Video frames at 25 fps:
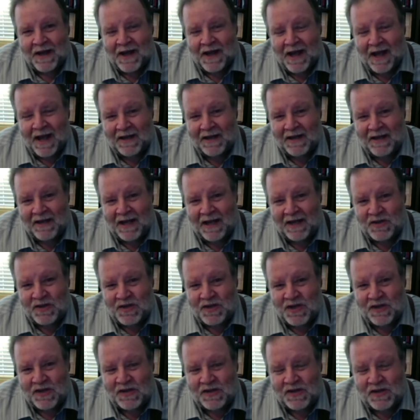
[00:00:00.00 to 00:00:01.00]
And yet
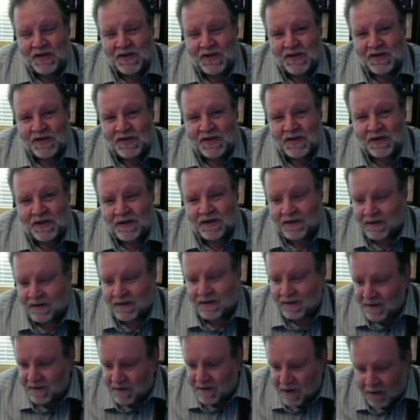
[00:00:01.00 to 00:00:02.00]
Jesus
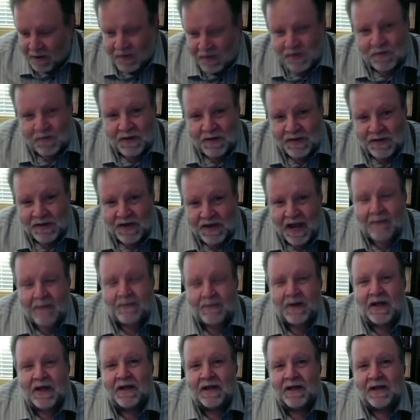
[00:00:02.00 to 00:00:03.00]
knows what's
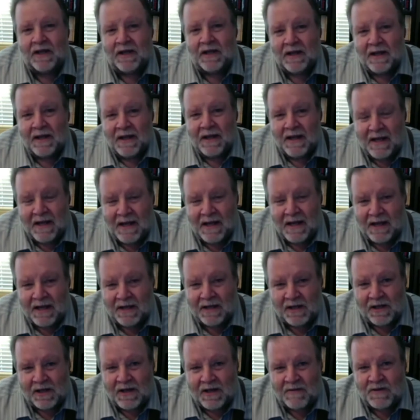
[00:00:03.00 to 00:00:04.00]
happening. He
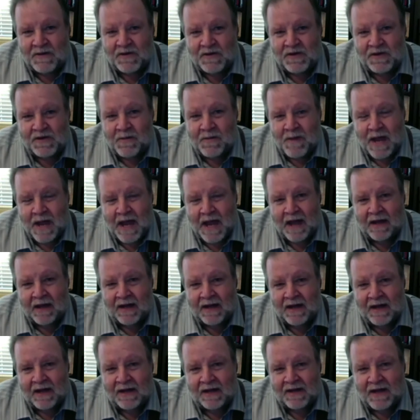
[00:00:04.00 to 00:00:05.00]
delivers the man,
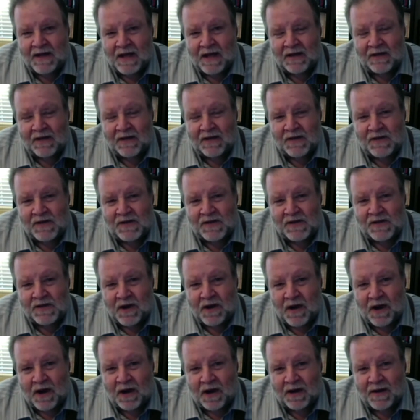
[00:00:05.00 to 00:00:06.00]
and at the end of the
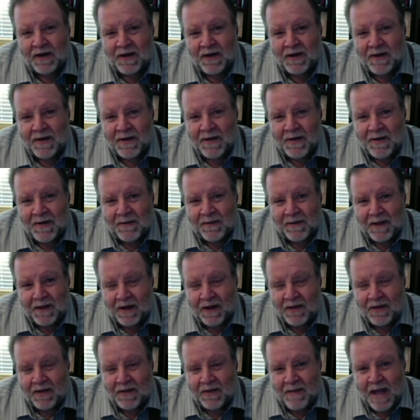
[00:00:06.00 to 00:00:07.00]
song,
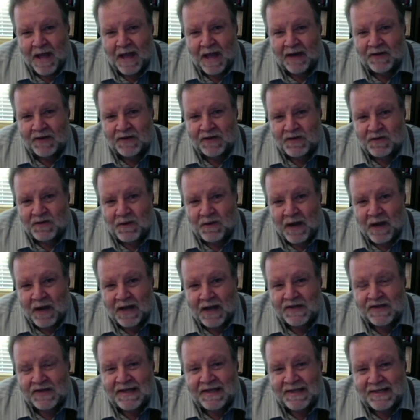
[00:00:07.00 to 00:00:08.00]
the man is
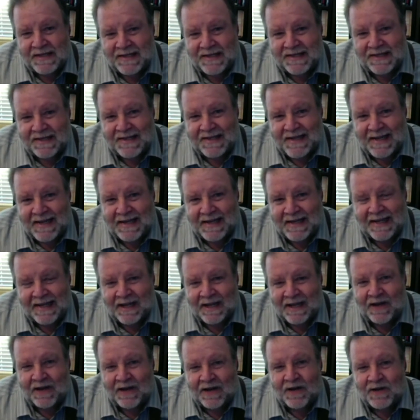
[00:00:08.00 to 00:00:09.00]
dressed and seated
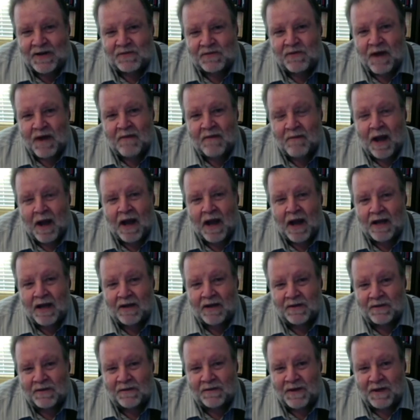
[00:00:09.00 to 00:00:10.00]
in his right
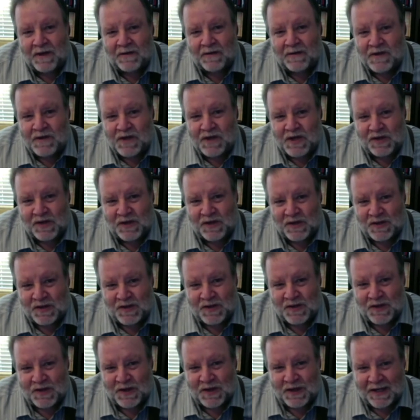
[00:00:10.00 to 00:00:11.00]
mind at the feet of
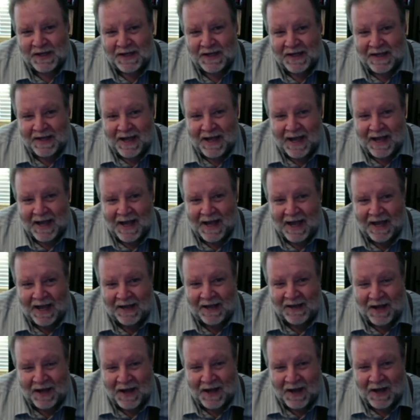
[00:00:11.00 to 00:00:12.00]
Jesus.
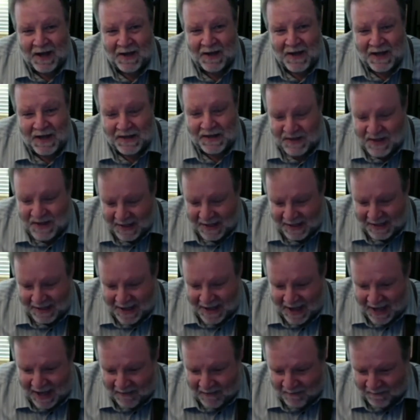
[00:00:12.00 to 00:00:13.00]
And that's the end
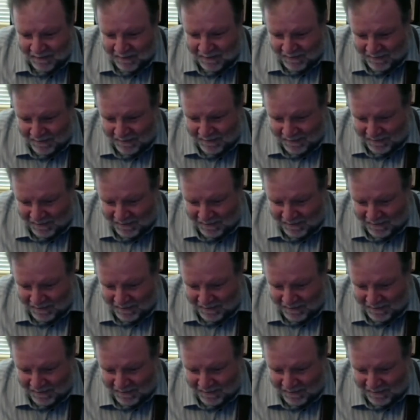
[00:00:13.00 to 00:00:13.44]
game.